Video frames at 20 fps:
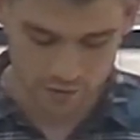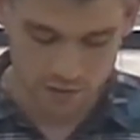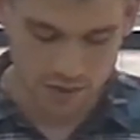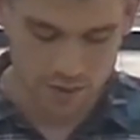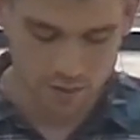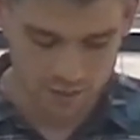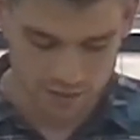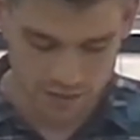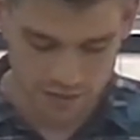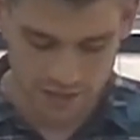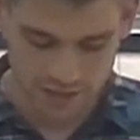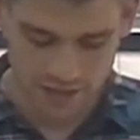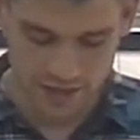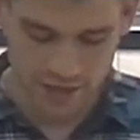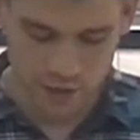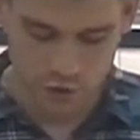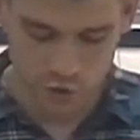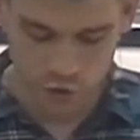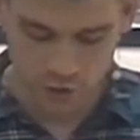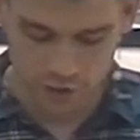Let me say it
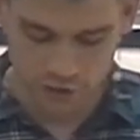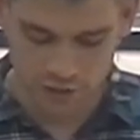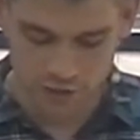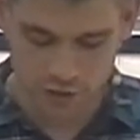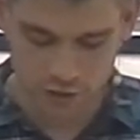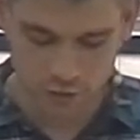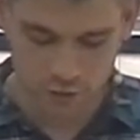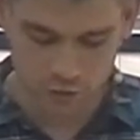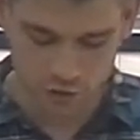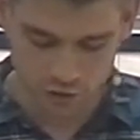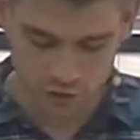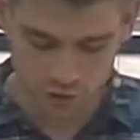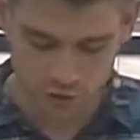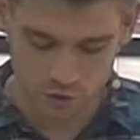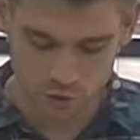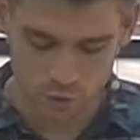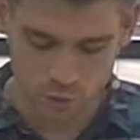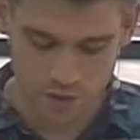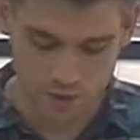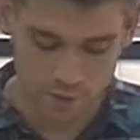again. Treating someone a
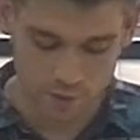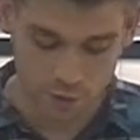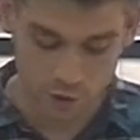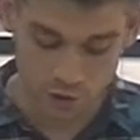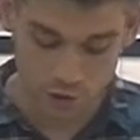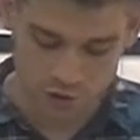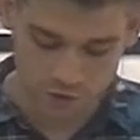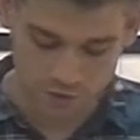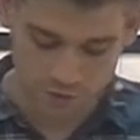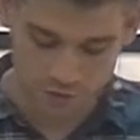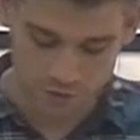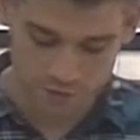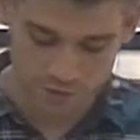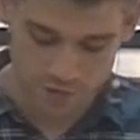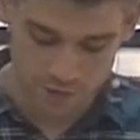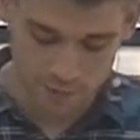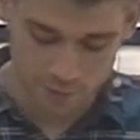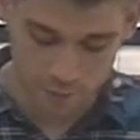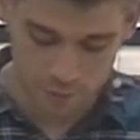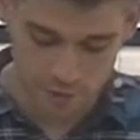certain way because of something
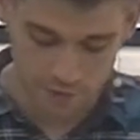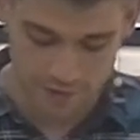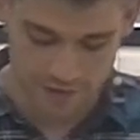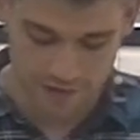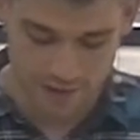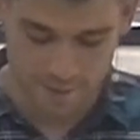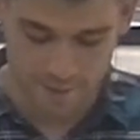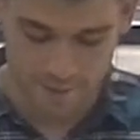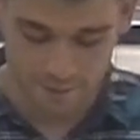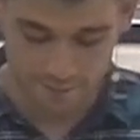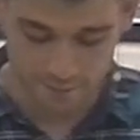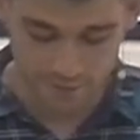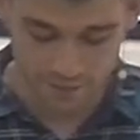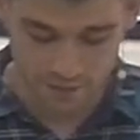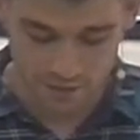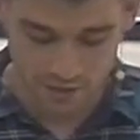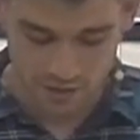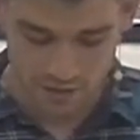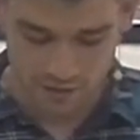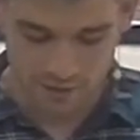about them
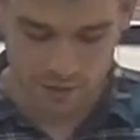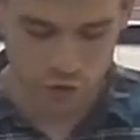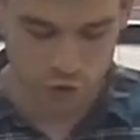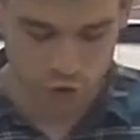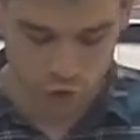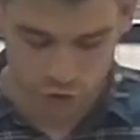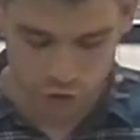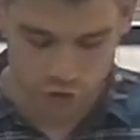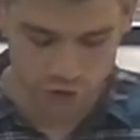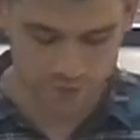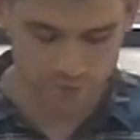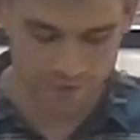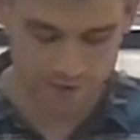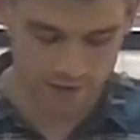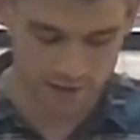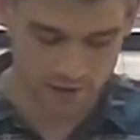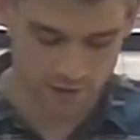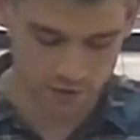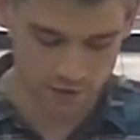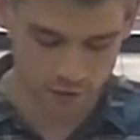that shouldn't
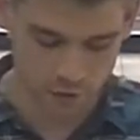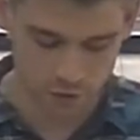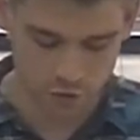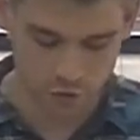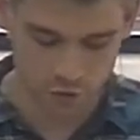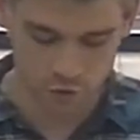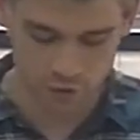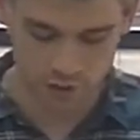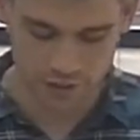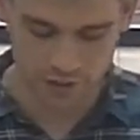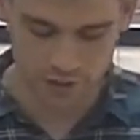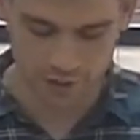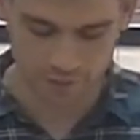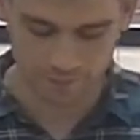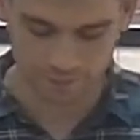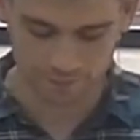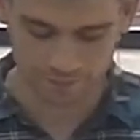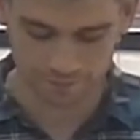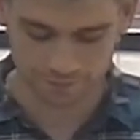affect how you treat them.